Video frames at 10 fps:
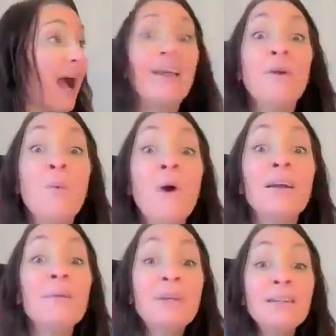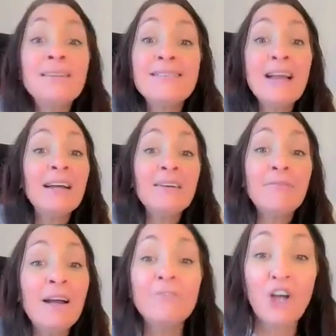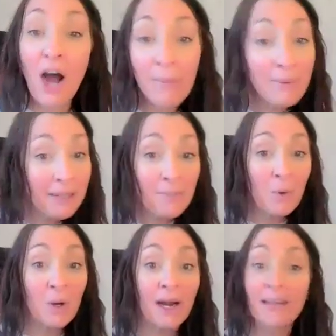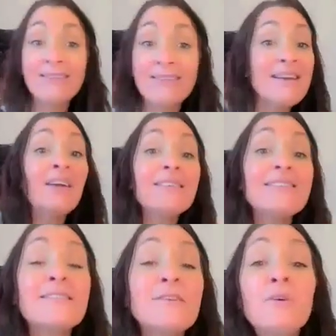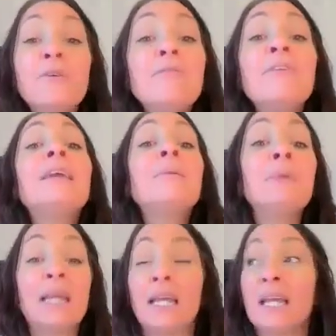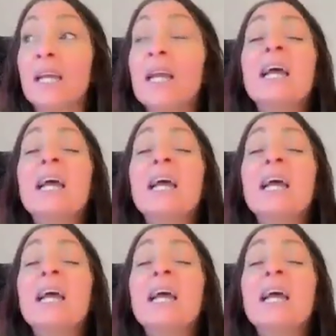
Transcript: I don't want to be in this 9 to 5 job anymore. It's not serving me.